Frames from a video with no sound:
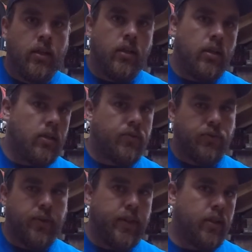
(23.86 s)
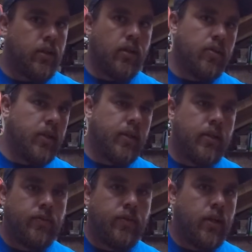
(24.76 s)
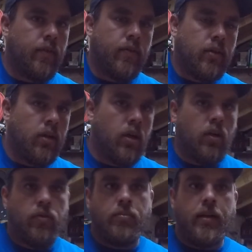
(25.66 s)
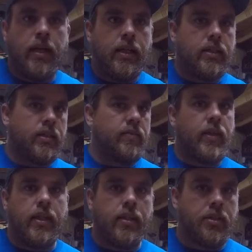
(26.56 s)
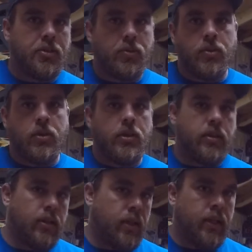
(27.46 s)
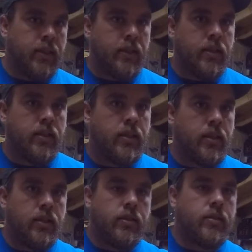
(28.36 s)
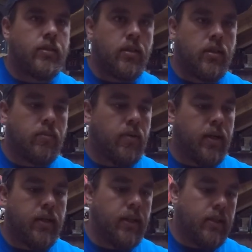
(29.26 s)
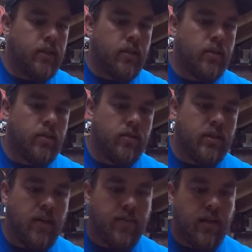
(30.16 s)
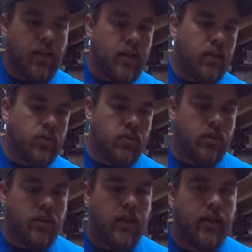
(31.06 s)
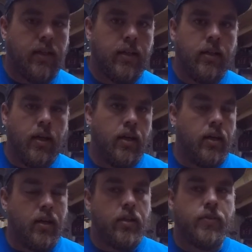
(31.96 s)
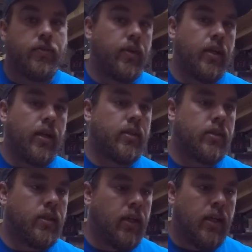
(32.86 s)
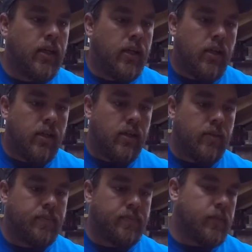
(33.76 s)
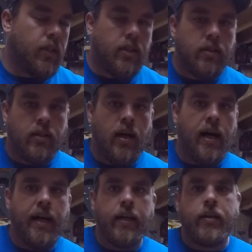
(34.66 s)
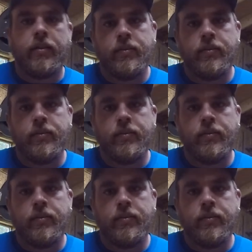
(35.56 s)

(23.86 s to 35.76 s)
it's free to go in if you're ever over by Savannah, Georgia area. It's uh, right down the South Carolina Georgia state line, and it's free actually. Um, you can hike,